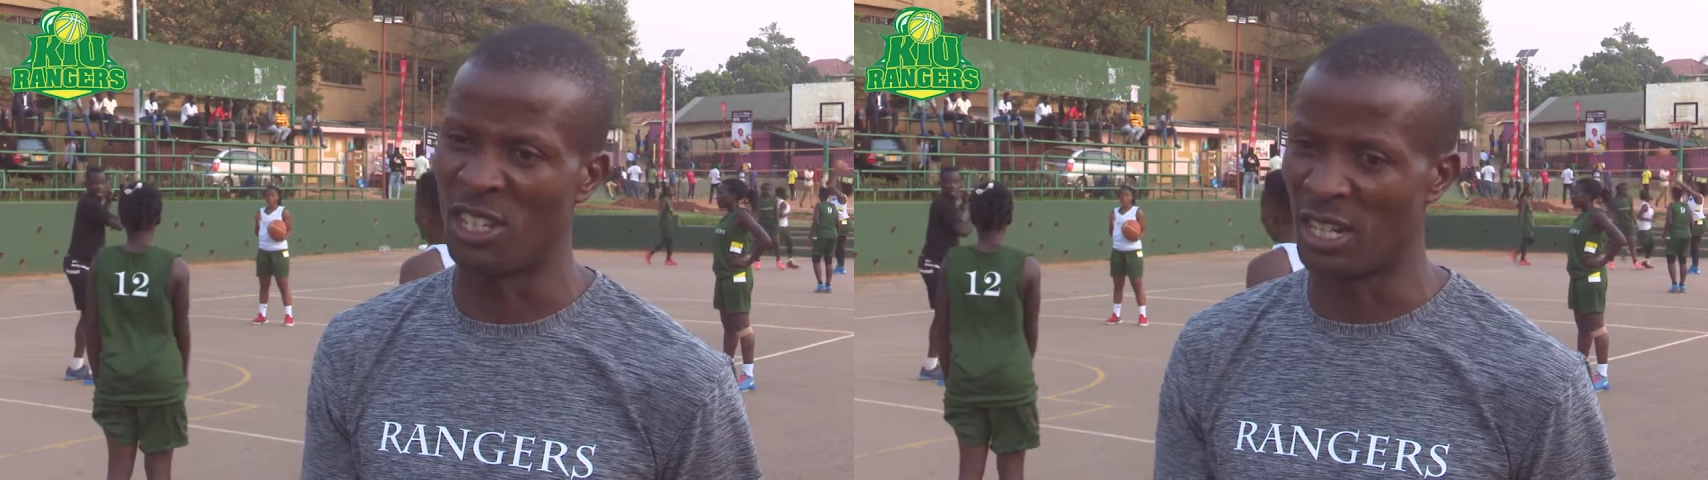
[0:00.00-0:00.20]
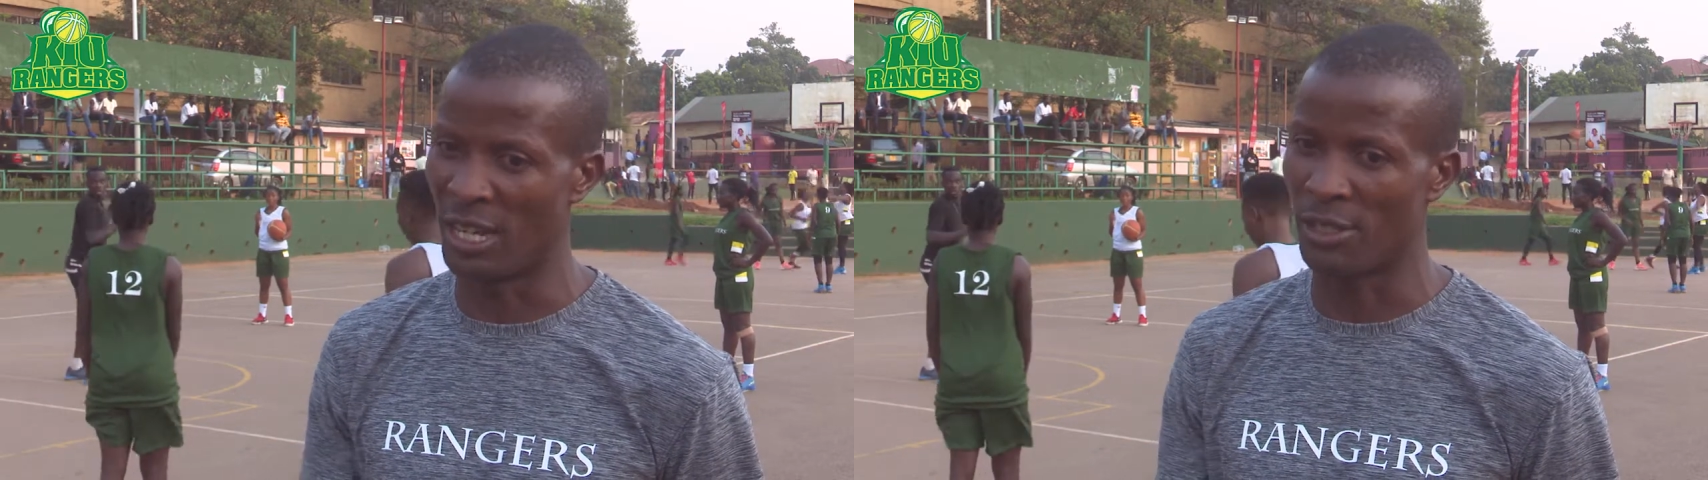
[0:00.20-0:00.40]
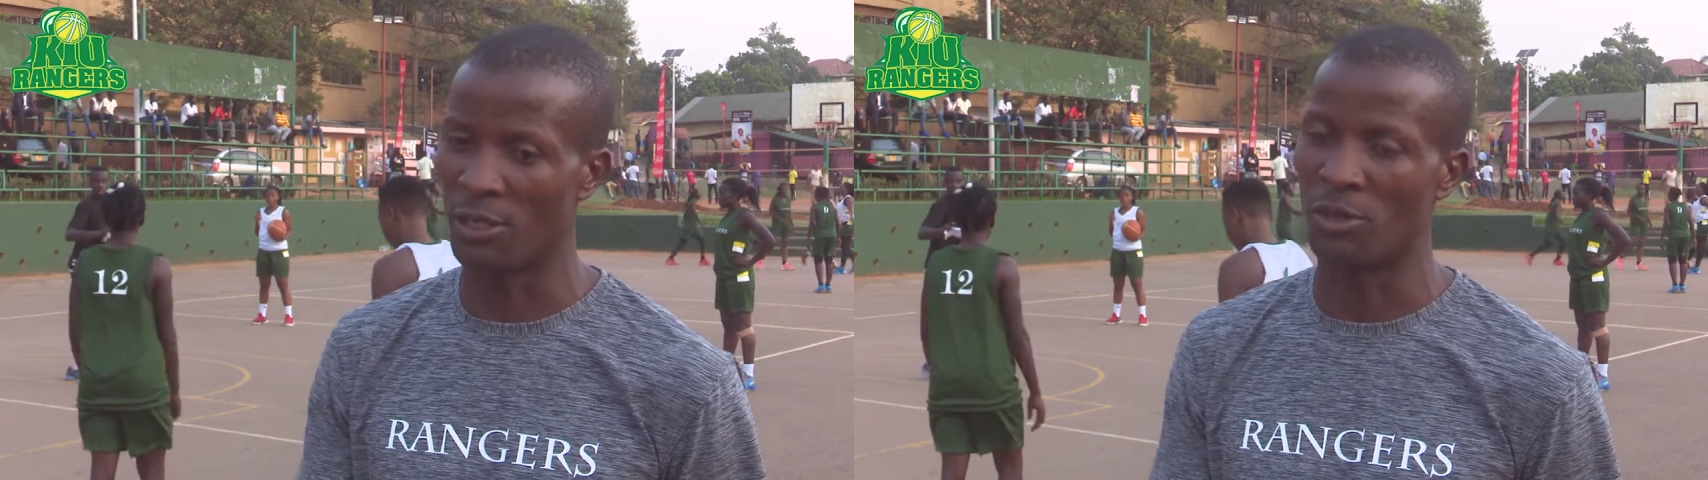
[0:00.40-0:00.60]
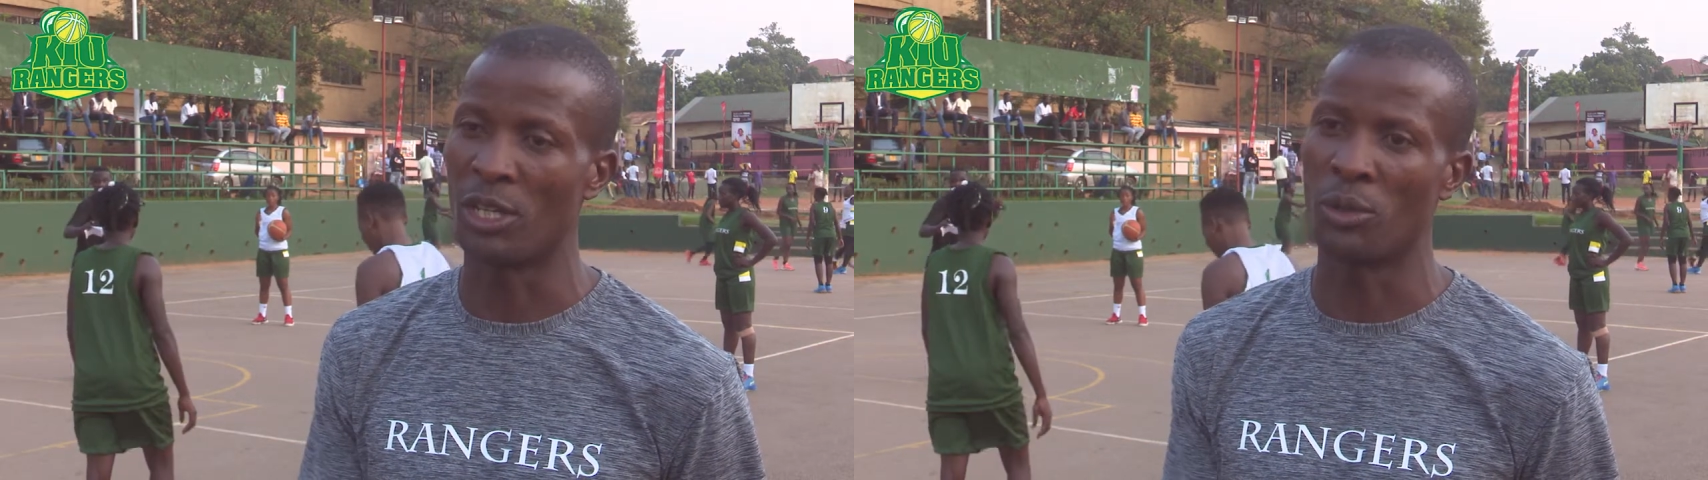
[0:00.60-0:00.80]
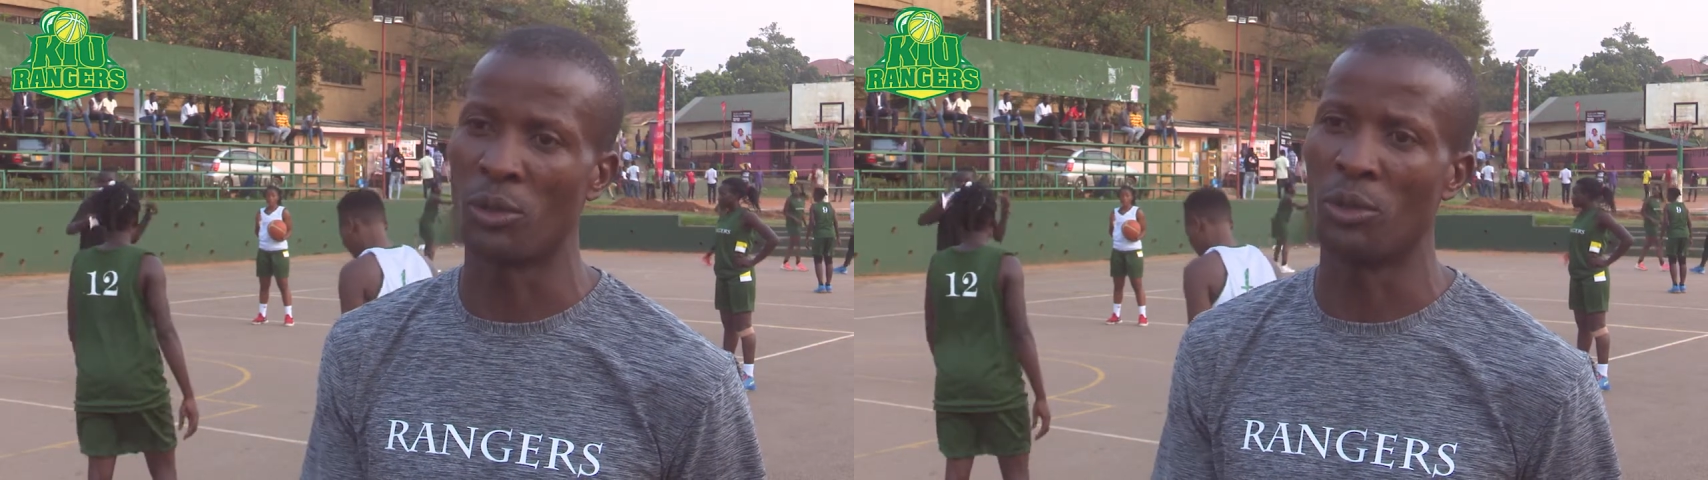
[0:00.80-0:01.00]
Inez is
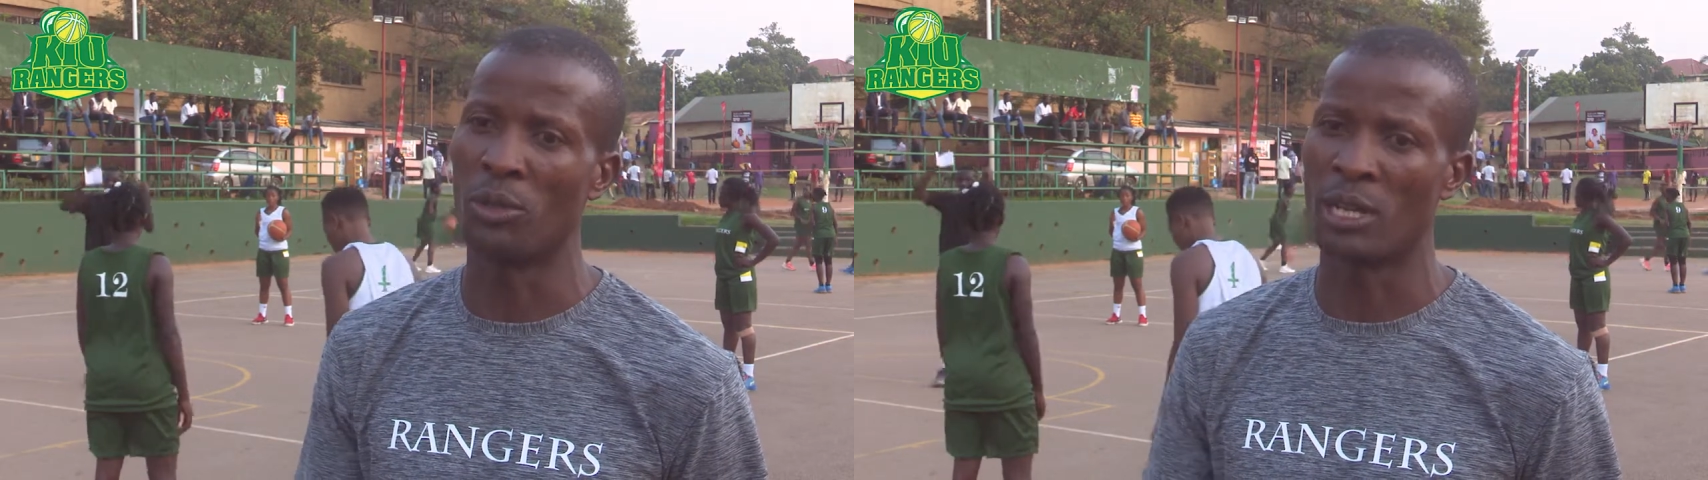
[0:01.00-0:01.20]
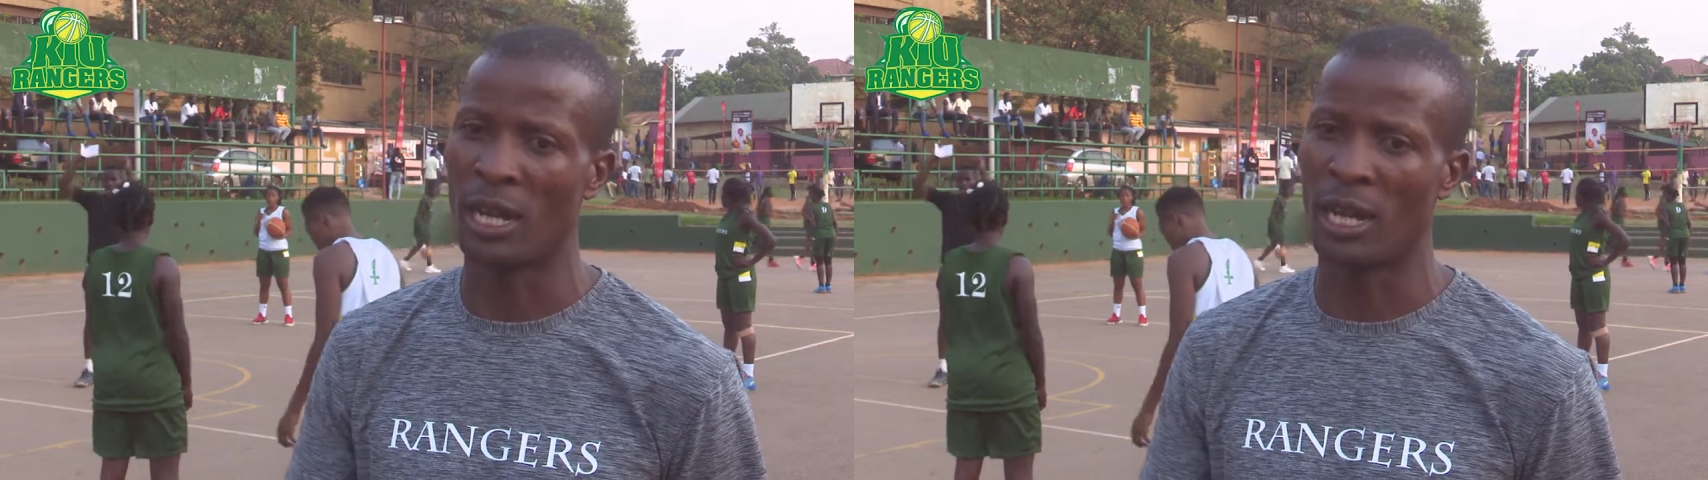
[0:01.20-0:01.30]
doing good.